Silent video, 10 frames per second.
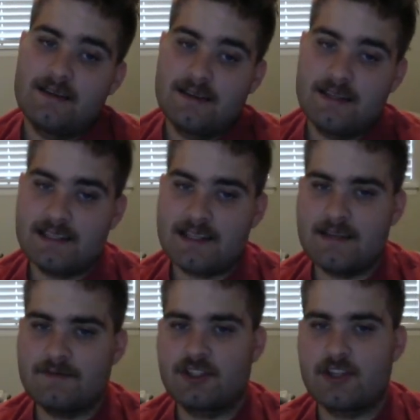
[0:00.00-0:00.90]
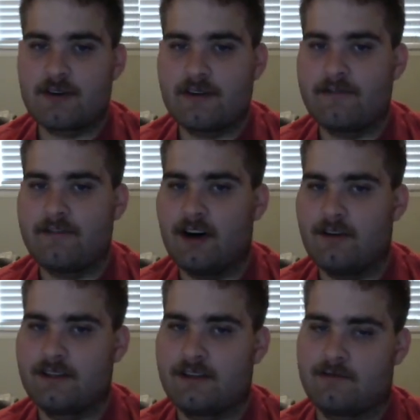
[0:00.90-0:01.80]
These games generally fall
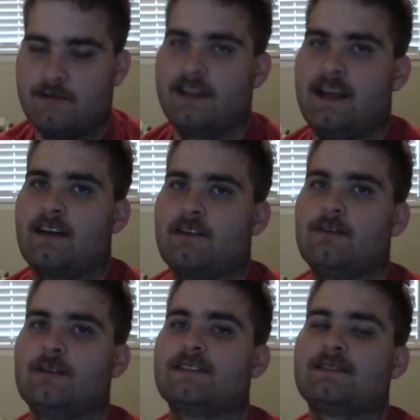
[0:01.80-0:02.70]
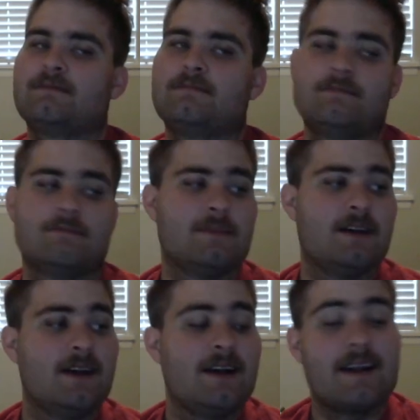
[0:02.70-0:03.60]
into three categories.
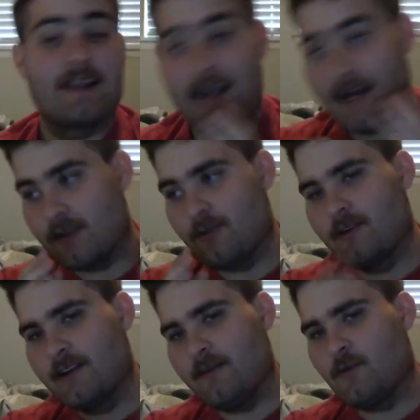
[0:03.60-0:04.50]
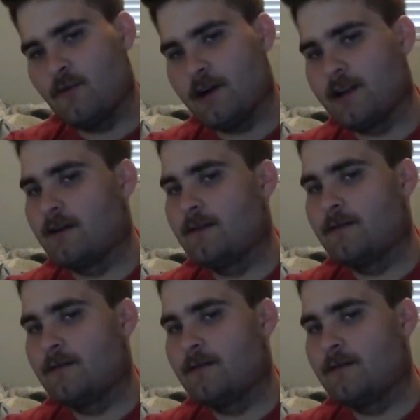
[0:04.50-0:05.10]
Category number 1.